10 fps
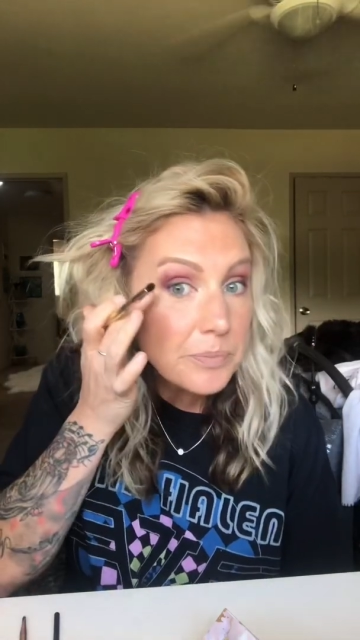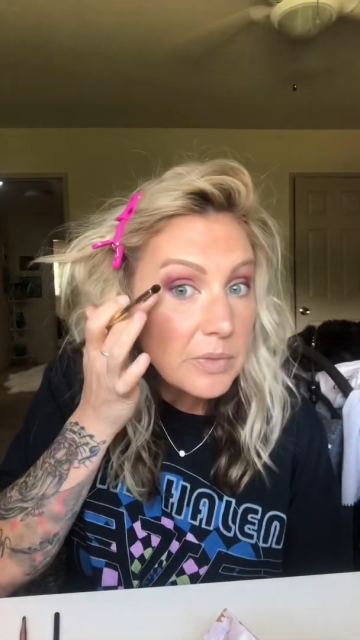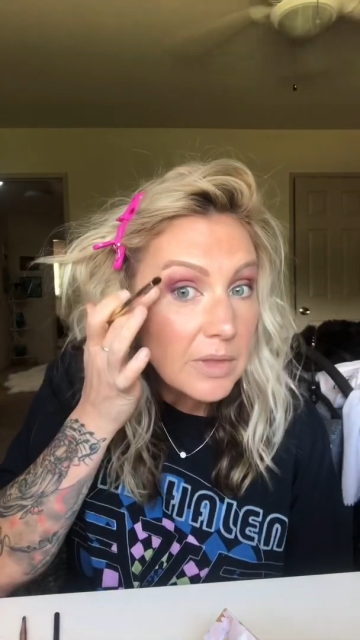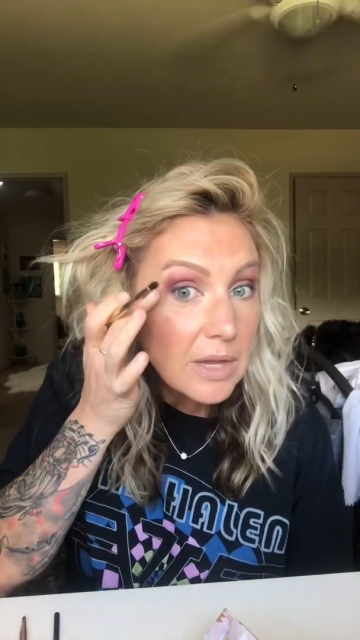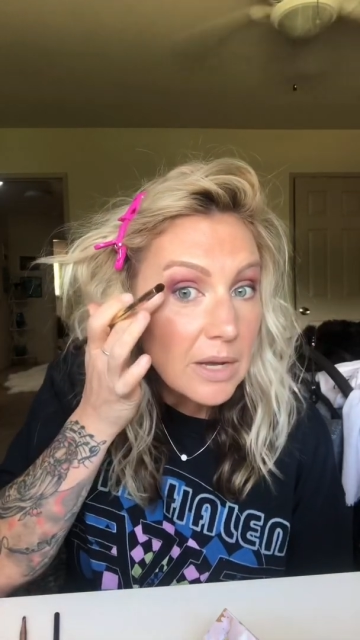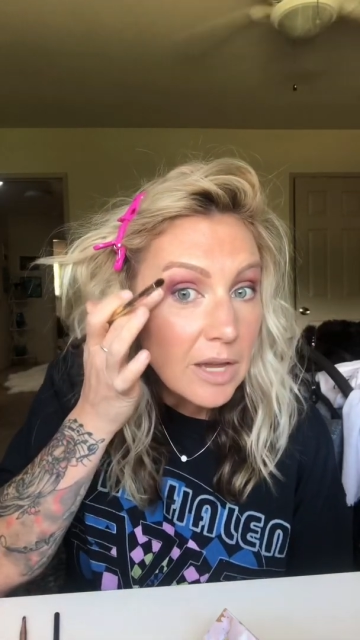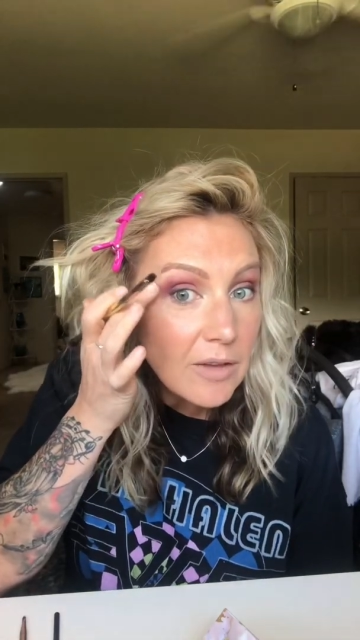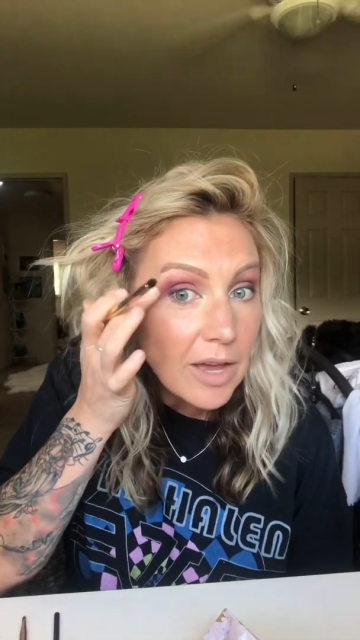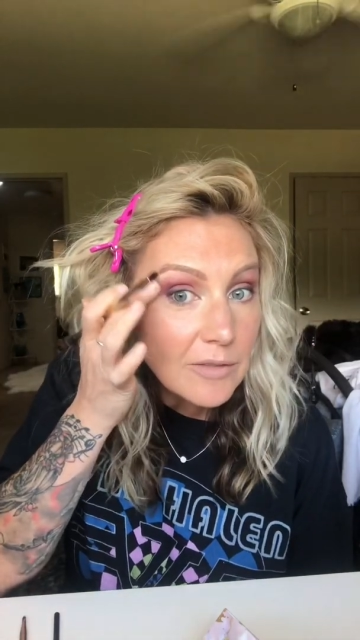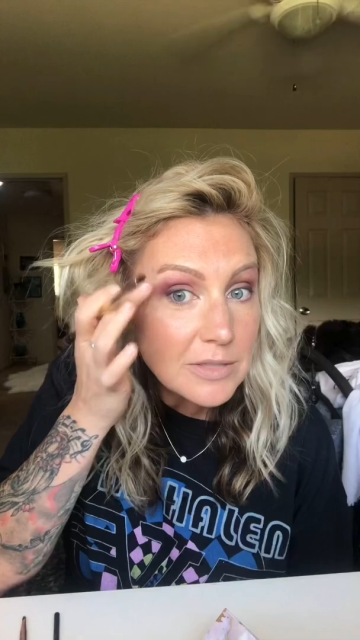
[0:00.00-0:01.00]
then I
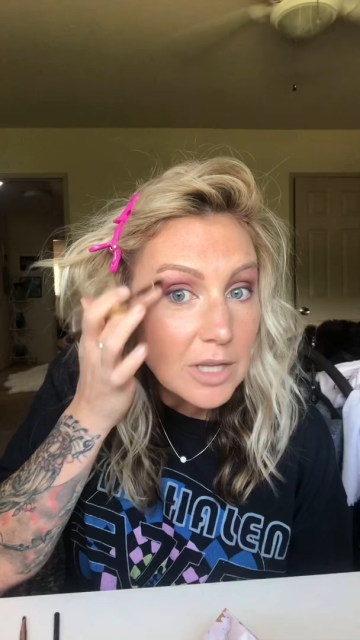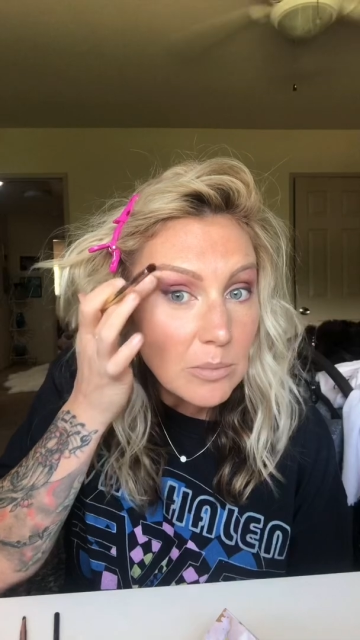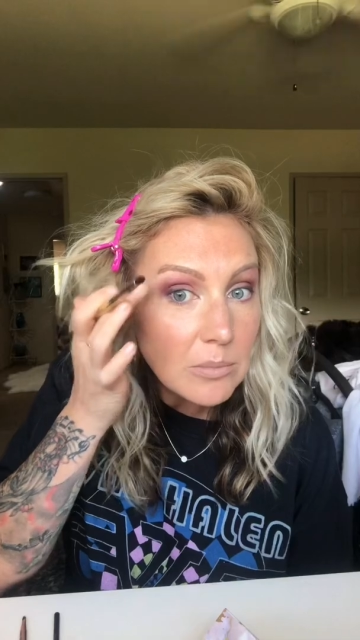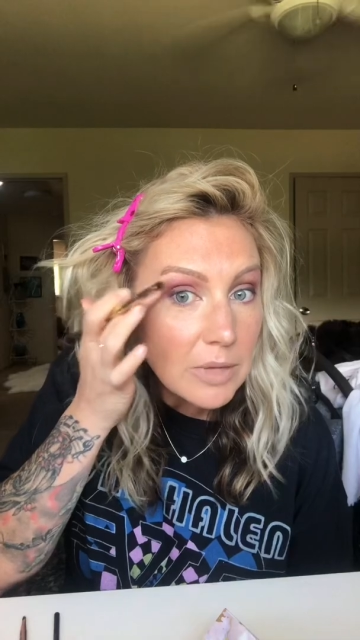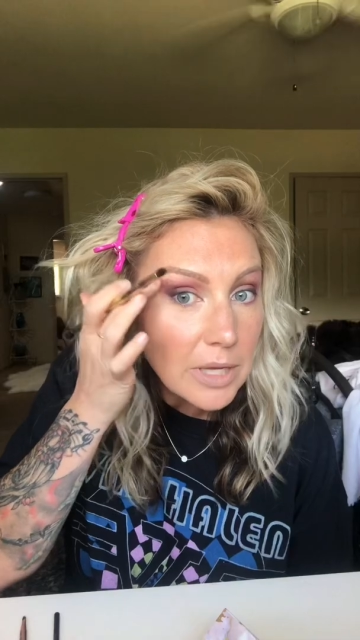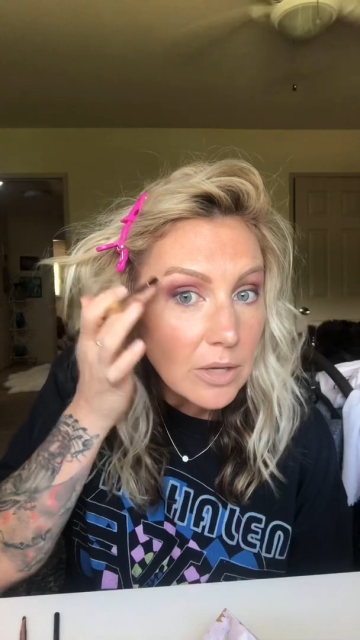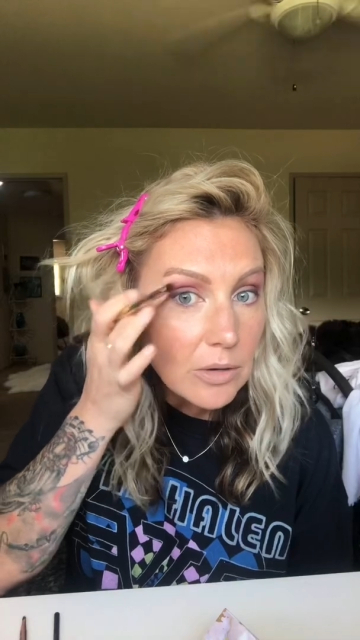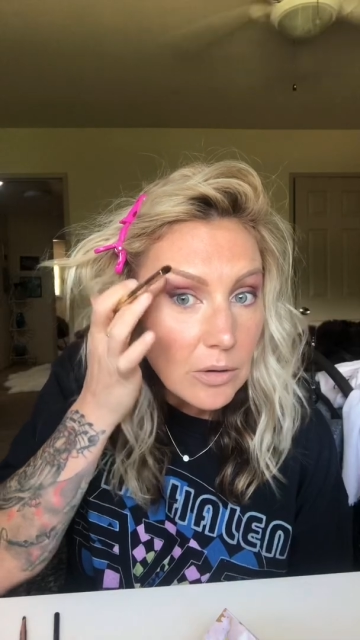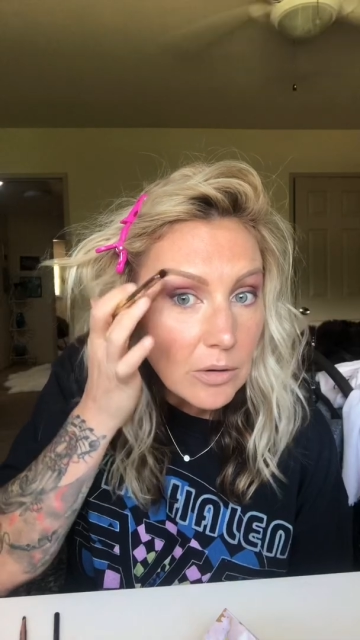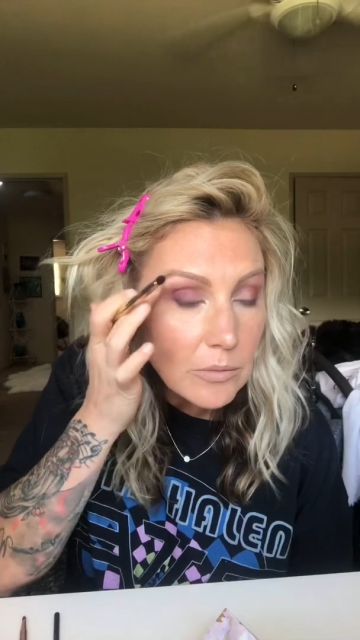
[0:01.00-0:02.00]
have some like
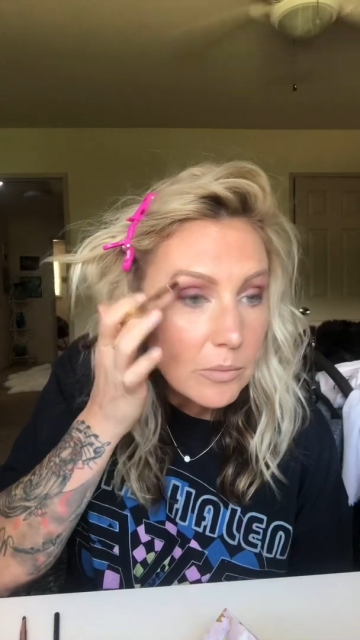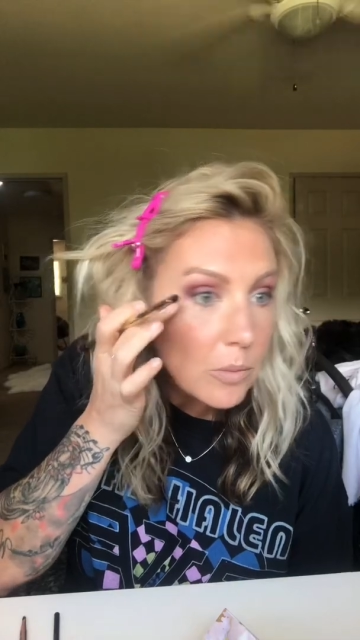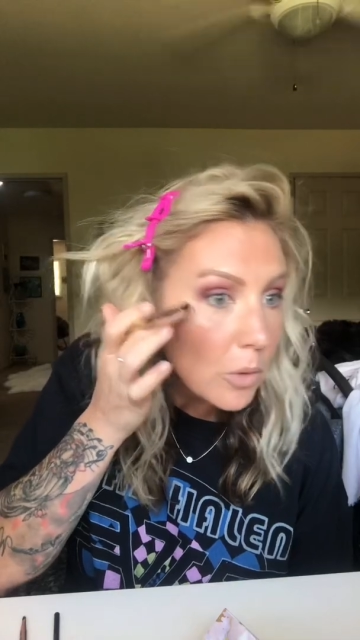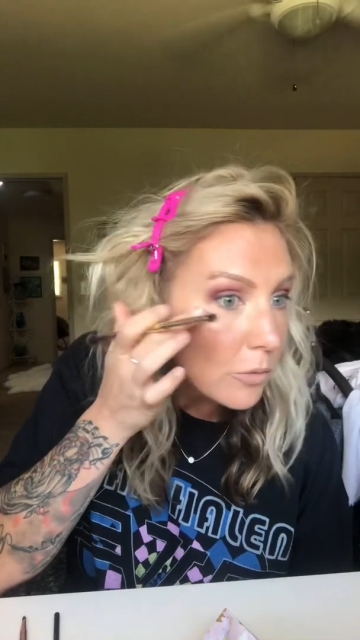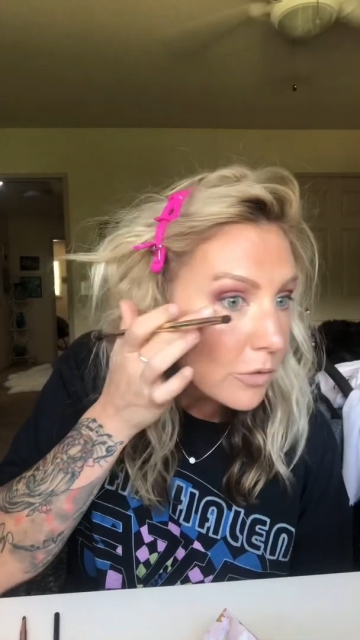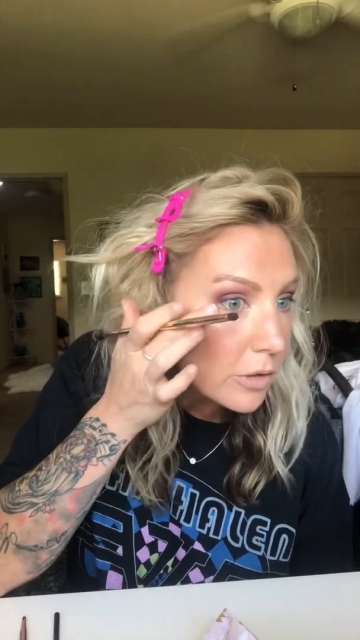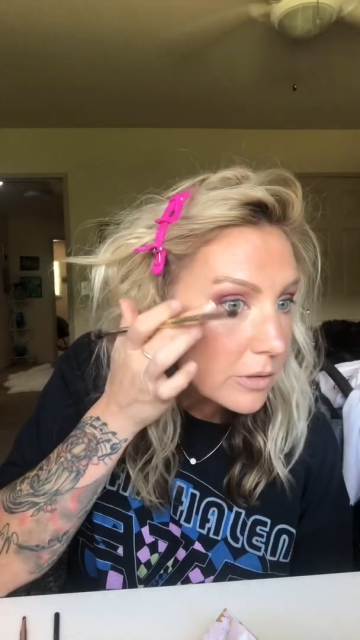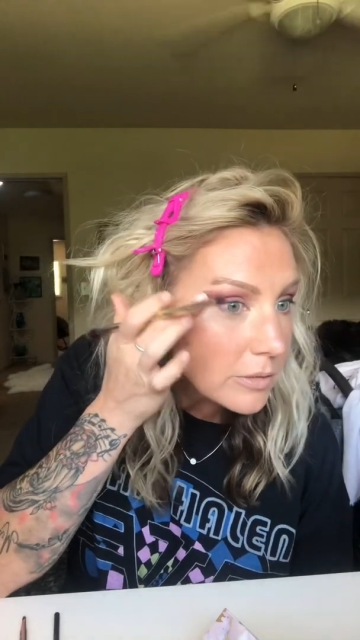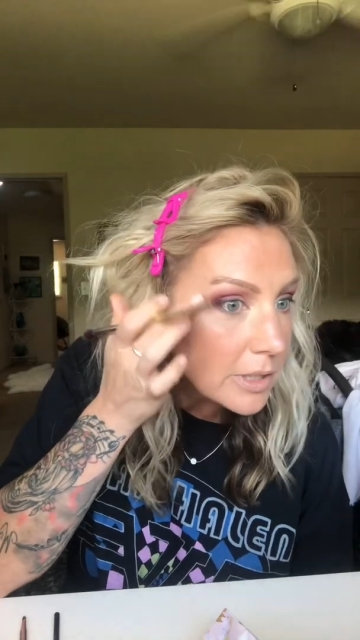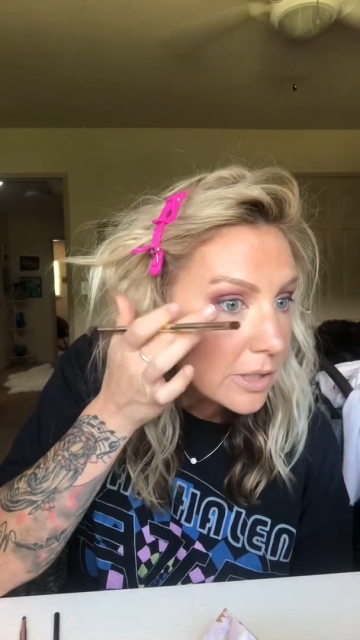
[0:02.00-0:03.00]
over
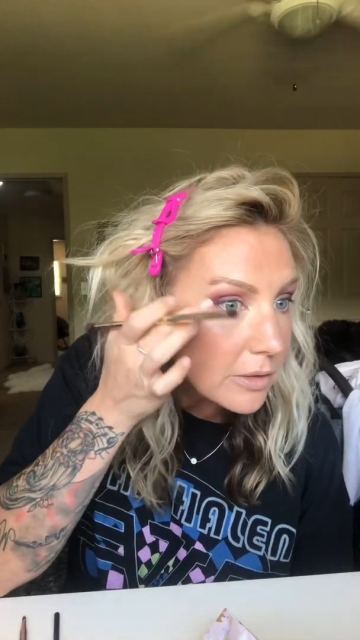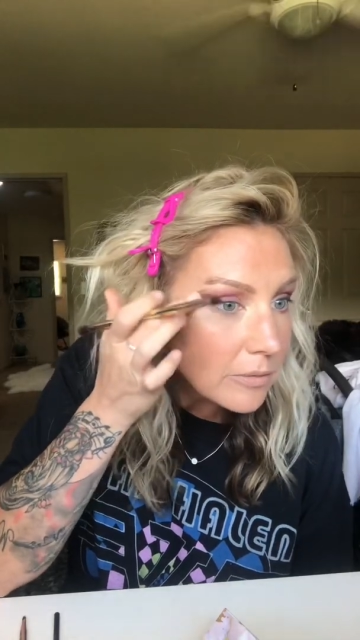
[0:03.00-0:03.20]
here.